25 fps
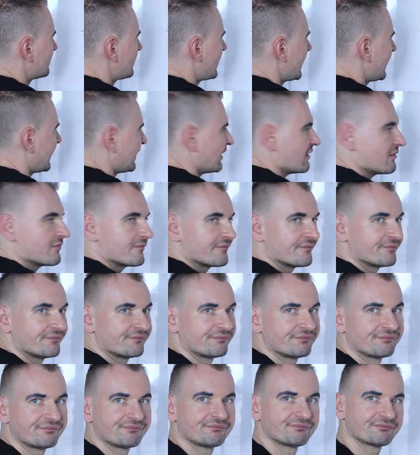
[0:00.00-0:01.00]
away,
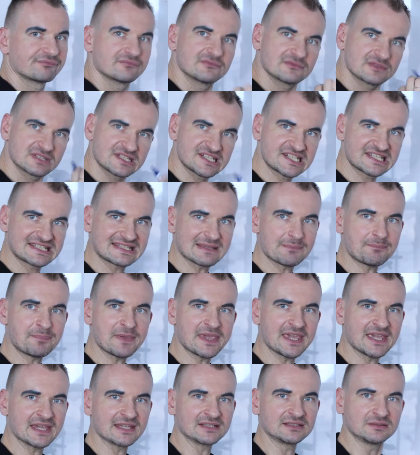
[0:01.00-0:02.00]

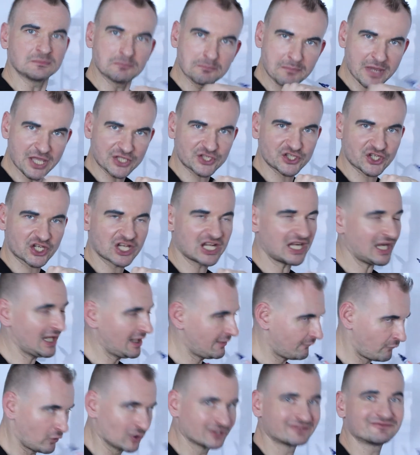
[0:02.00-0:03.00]
disappeared
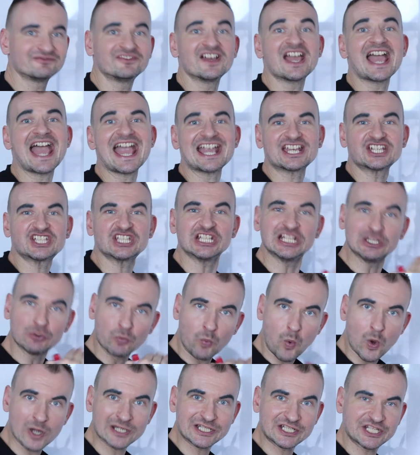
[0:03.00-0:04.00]
magically, what we actually
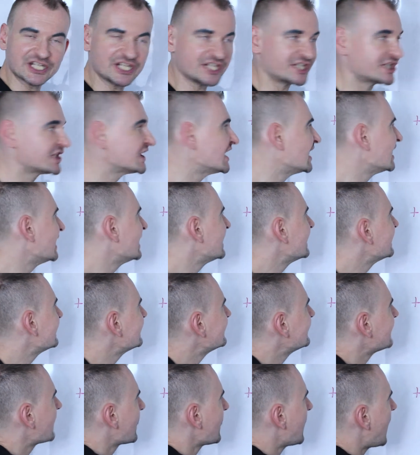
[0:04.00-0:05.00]
wanted.
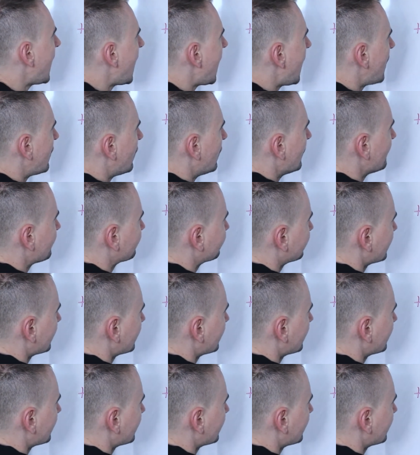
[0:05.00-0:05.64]
Now,